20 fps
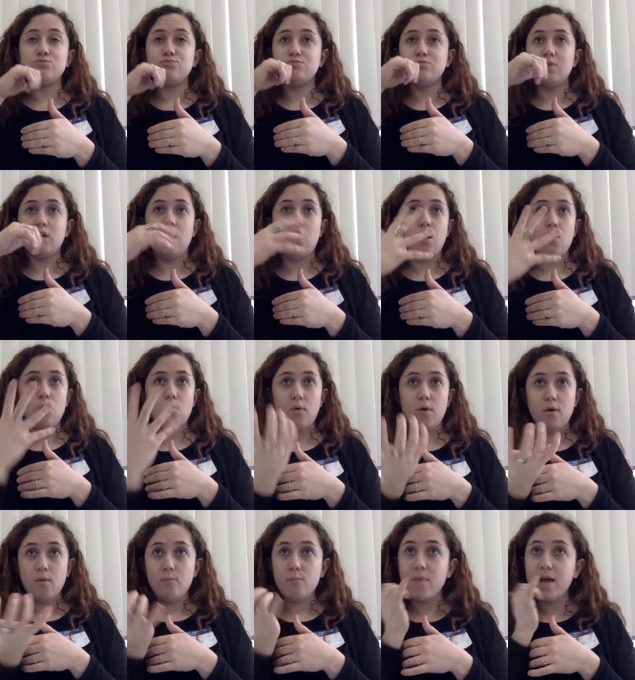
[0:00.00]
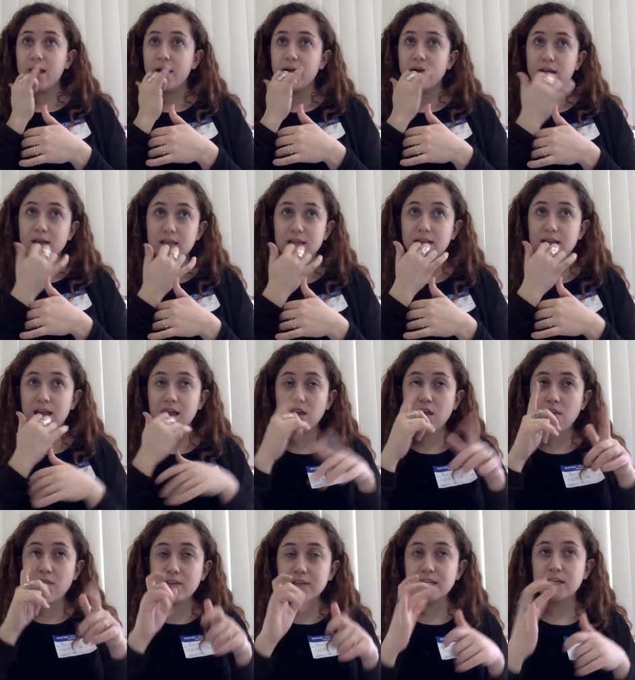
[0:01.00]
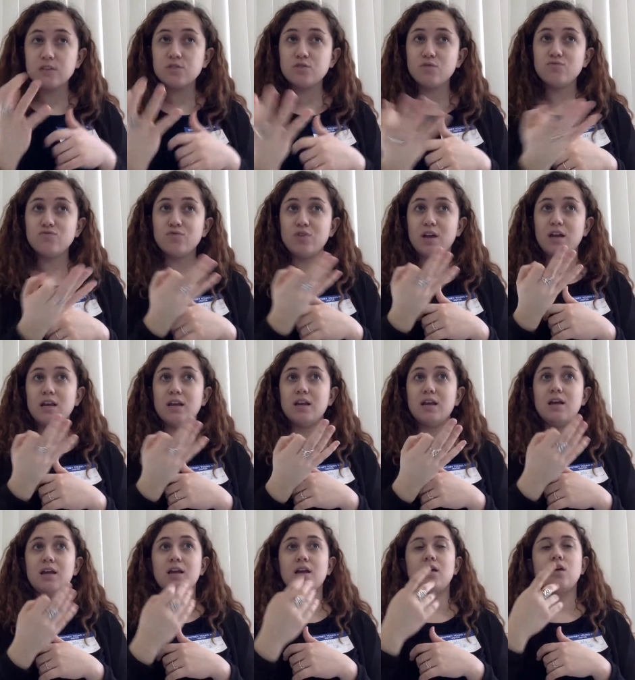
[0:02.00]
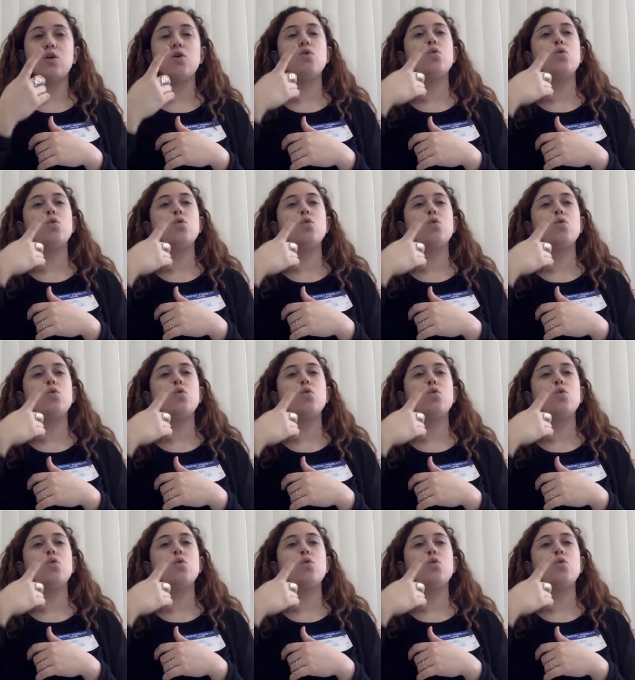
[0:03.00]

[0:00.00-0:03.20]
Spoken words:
we cancel this and we write a note to ourselves,